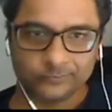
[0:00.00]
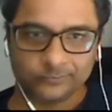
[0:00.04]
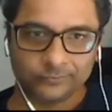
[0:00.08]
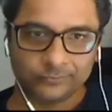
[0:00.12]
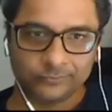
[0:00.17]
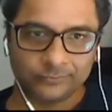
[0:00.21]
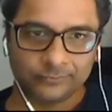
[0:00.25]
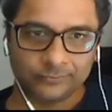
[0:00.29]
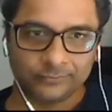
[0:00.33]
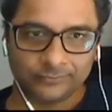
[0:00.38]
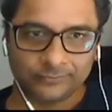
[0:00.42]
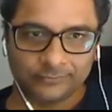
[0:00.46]

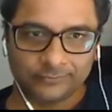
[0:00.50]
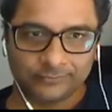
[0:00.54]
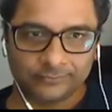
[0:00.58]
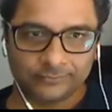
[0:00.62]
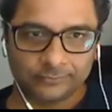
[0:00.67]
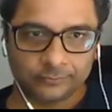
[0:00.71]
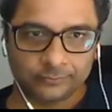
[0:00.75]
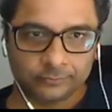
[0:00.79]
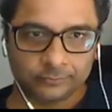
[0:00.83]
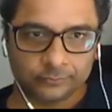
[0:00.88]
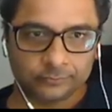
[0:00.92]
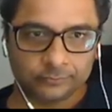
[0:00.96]

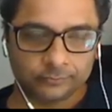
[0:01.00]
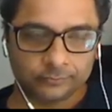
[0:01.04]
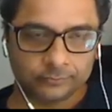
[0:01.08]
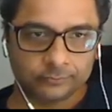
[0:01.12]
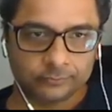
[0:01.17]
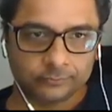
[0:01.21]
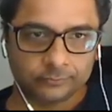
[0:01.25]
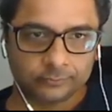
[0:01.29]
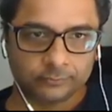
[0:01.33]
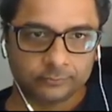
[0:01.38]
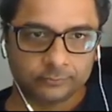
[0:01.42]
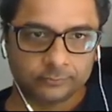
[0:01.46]

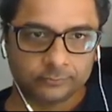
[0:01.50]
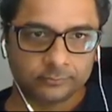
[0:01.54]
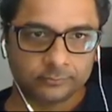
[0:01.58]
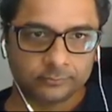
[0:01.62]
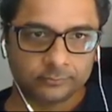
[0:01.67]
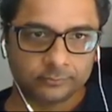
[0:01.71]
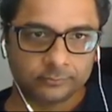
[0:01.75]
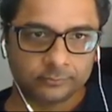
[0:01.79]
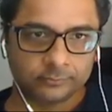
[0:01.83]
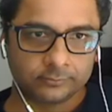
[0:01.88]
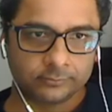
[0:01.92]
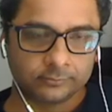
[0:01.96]

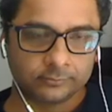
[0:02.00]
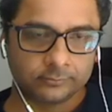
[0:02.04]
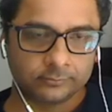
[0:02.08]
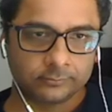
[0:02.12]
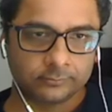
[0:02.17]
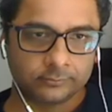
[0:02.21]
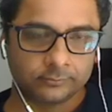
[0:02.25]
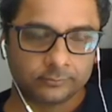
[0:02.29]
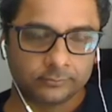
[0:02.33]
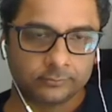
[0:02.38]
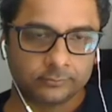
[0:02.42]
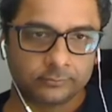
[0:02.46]

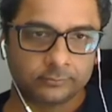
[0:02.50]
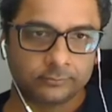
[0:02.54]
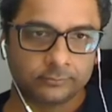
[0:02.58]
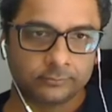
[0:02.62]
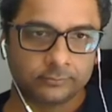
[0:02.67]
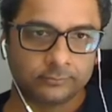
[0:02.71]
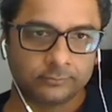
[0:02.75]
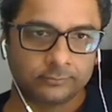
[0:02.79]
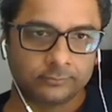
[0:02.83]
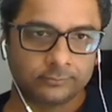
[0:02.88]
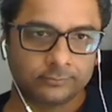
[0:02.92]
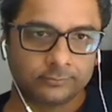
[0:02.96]

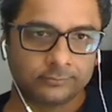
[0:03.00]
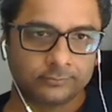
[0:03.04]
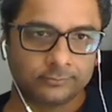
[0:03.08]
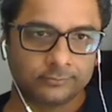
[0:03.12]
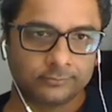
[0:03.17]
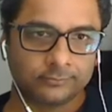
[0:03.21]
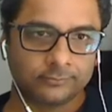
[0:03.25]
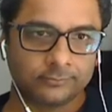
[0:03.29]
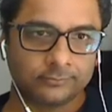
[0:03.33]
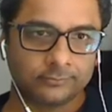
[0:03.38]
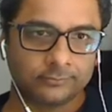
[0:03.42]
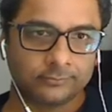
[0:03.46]

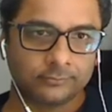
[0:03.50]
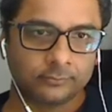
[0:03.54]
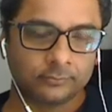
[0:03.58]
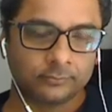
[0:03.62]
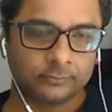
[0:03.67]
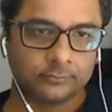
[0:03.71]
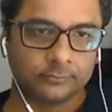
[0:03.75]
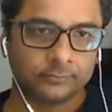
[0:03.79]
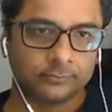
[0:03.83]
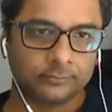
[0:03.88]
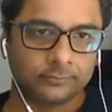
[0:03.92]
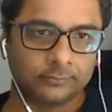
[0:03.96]

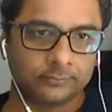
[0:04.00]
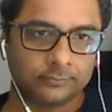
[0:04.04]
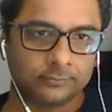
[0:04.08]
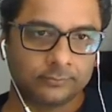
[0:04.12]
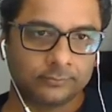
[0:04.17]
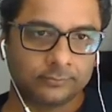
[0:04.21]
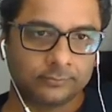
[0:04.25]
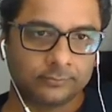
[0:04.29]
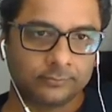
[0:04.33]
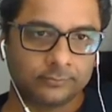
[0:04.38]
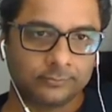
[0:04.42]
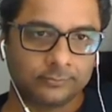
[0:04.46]

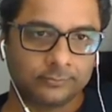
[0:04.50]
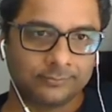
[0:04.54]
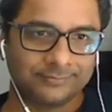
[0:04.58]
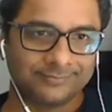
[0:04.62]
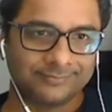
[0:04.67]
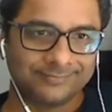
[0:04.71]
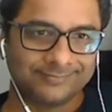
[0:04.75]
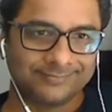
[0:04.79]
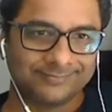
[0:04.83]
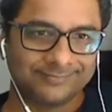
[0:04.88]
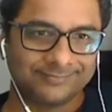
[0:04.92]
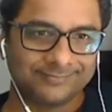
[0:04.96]

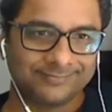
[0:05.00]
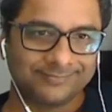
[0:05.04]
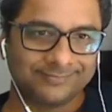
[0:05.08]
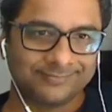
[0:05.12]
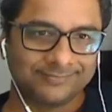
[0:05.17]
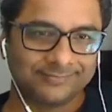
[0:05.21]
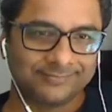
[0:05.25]
(not speaking)